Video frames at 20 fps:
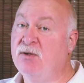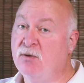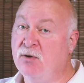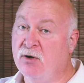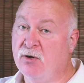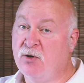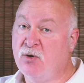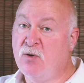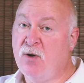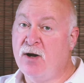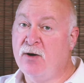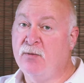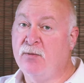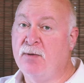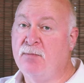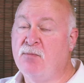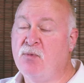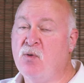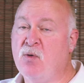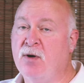you your credit
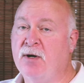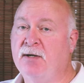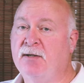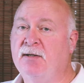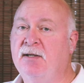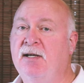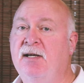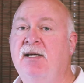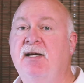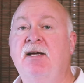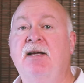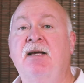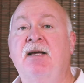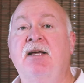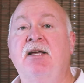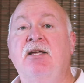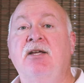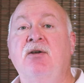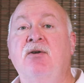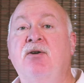report,
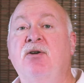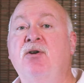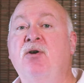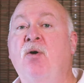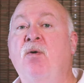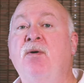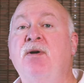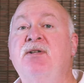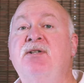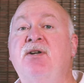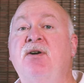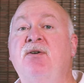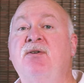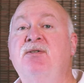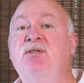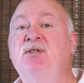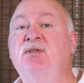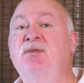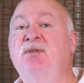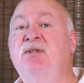you can always go
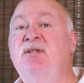to